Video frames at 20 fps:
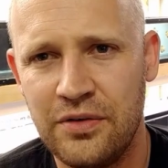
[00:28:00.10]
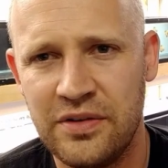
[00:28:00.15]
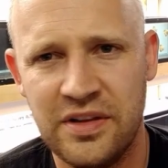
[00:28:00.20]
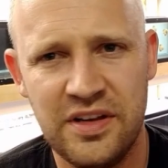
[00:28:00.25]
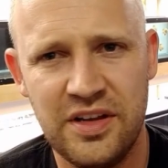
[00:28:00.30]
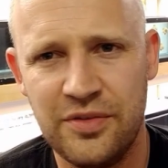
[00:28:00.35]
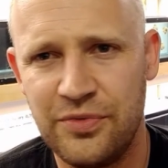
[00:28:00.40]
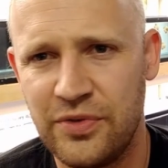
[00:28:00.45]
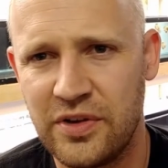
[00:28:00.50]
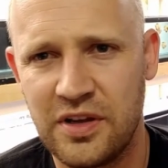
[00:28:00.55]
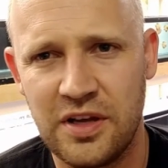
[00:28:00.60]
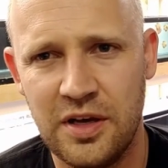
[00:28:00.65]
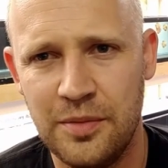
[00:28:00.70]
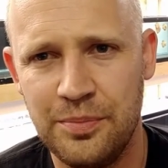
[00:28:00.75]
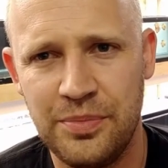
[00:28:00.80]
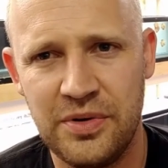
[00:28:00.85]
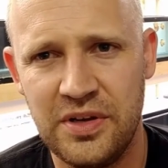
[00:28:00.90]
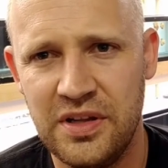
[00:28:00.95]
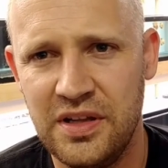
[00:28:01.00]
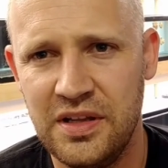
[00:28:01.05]
and a different
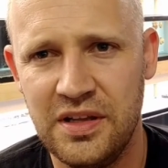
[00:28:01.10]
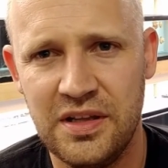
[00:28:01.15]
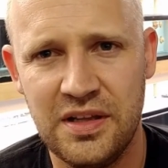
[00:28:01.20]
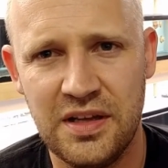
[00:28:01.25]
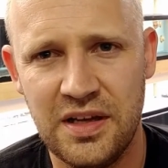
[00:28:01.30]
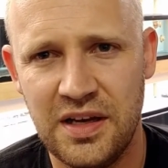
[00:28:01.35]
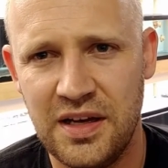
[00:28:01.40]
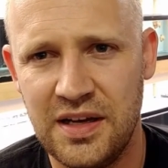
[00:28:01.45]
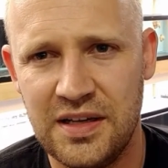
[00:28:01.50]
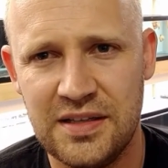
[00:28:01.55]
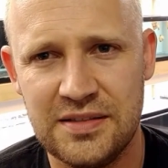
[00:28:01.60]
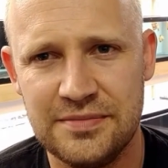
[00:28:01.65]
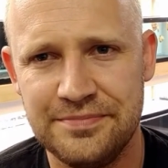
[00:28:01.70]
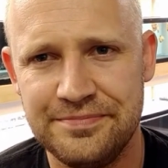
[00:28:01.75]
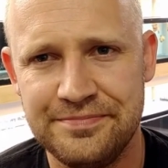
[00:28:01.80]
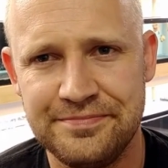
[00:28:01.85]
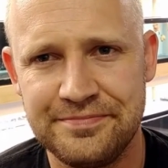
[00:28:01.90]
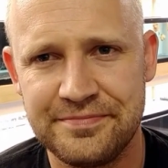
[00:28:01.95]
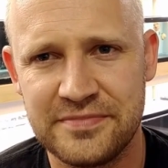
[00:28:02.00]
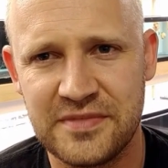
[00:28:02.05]
company
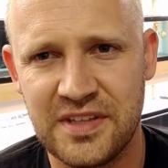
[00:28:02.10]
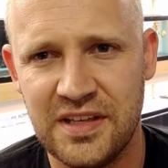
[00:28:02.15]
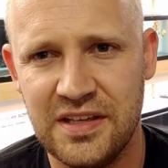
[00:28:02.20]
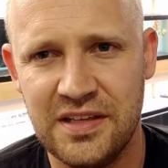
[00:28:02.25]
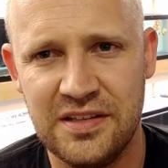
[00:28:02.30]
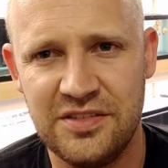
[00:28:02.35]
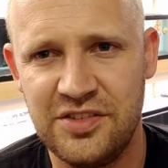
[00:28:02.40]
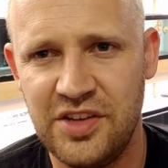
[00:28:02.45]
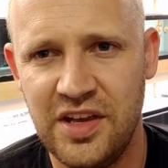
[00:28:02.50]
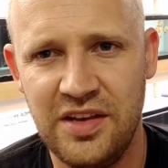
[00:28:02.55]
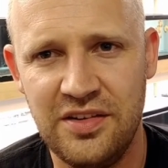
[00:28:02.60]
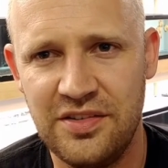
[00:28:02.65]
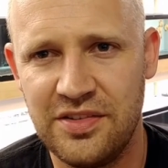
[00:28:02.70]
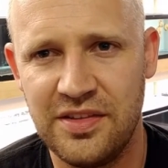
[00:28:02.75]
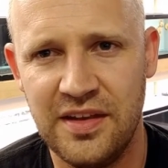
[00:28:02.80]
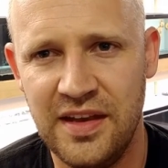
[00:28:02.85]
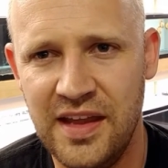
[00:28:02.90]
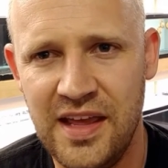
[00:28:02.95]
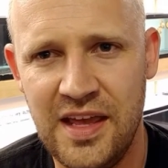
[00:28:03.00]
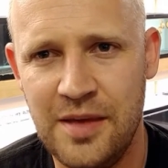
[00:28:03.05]
changed
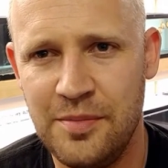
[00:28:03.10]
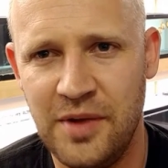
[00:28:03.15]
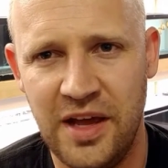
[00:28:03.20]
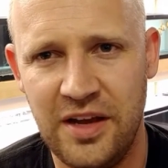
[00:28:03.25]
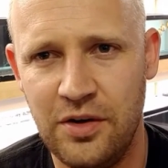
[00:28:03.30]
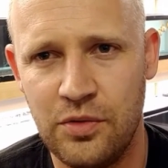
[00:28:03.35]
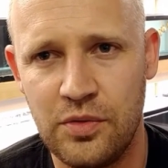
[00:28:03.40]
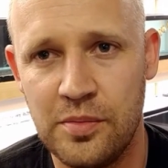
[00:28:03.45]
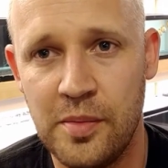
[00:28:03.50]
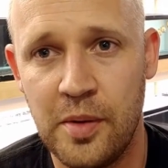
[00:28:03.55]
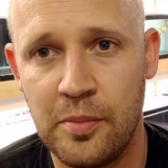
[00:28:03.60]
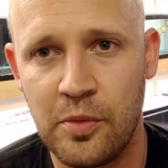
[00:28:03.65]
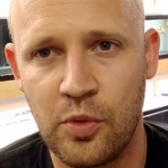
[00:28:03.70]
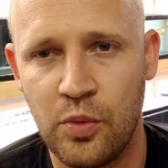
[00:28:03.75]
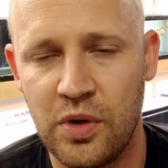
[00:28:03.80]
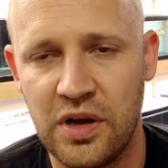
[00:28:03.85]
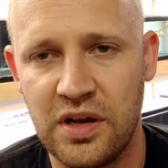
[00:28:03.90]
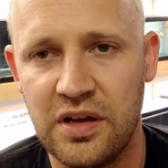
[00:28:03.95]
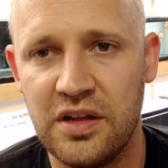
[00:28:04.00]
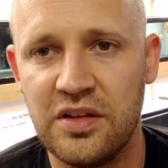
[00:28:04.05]
the name, and I don't remember
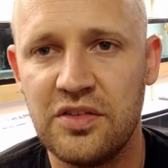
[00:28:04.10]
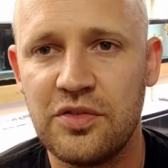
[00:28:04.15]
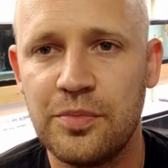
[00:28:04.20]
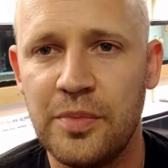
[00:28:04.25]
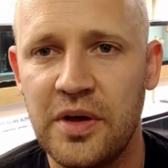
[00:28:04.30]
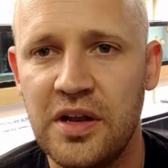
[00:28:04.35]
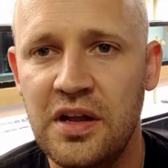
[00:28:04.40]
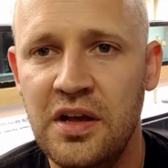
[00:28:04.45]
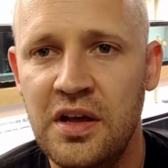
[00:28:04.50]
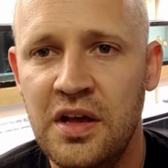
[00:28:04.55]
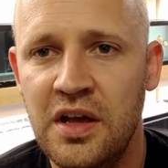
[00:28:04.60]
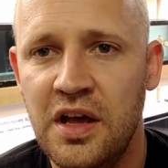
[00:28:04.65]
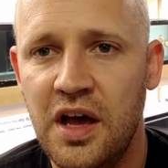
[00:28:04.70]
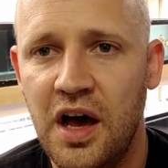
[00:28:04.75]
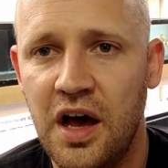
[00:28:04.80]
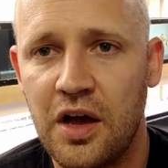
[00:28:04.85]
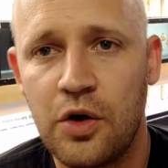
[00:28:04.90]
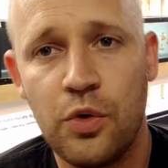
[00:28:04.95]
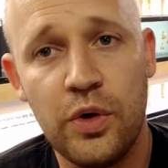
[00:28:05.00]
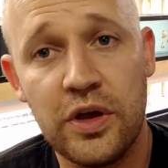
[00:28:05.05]
what it is. But
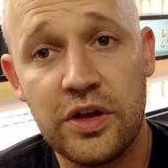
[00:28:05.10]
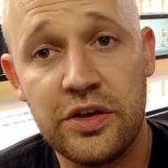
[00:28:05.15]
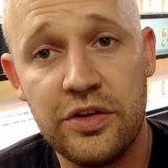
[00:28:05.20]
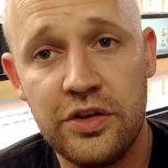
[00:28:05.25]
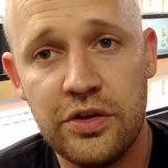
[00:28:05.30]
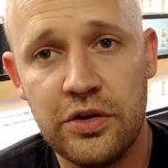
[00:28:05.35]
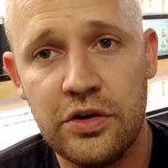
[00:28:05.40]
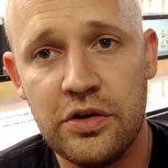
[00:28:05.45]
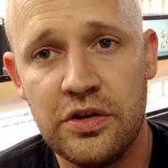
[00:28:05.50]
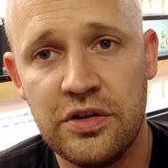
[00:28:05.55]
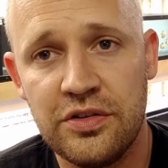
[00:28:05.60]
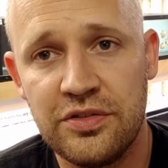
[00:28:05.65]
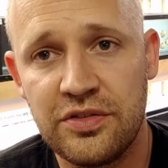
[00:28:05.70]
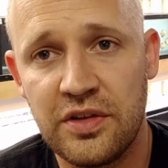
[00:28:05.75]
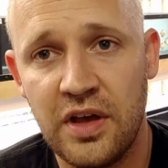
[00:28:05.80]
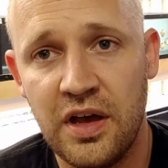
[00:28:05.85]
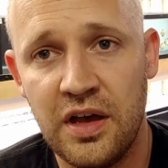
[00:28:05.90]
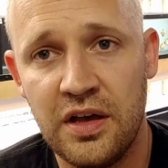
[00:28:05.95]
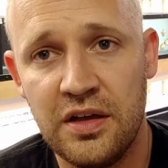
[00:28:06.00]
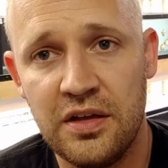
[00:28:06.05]
Quick Cure has
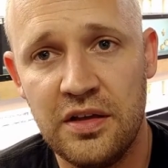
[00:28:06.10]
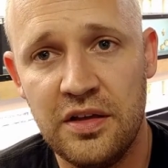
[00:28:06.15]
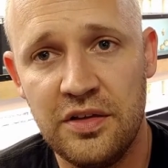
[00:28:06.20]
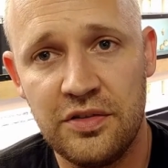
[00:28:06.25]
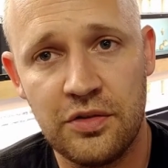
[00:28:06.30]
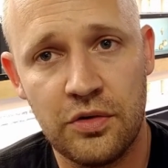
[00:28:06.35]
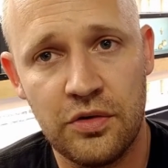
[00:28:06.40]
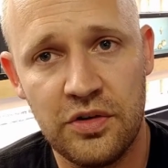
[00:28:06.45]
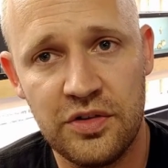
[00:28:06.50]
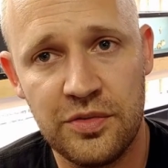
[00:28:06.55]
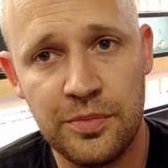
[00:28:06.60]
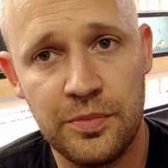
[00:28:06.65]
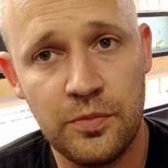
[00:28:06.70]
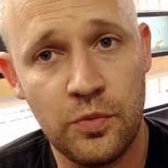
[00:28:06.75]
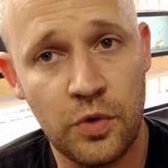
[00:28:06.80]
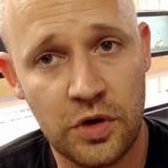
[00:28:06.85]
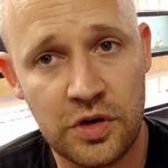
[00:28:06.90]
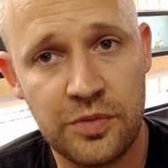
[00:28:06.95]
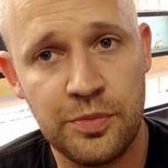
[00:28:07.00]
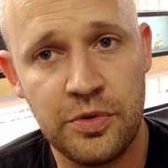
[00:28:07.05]
always
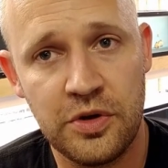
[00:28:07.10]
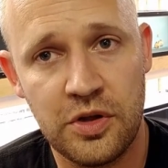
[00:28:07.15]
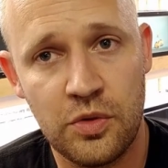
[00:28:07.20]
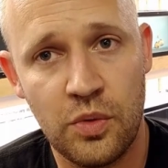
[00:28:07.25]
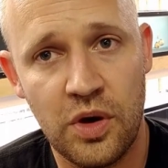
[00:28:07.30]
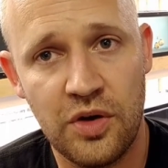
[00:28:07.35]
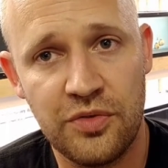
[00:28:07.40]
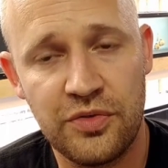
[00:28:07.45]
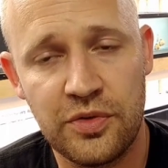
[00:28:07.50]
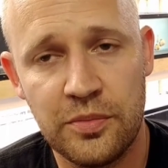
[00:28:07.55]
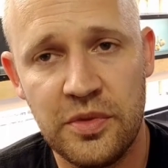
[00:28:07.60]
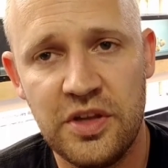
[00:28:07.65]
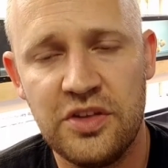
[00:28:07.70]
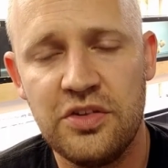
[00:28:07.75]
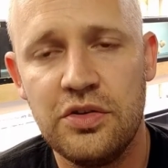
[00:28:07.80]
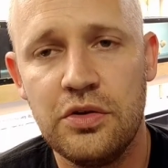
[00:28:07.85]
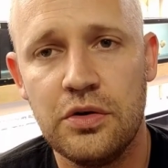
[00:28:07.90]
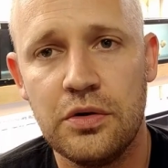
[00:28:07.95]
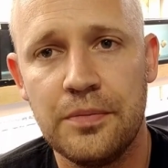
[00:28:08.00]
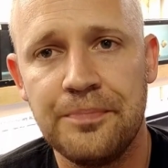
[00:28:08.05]
worked pretty well for me
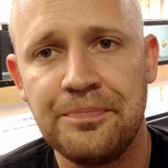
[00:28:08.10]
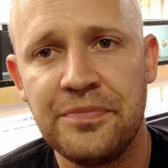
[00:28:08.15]
too.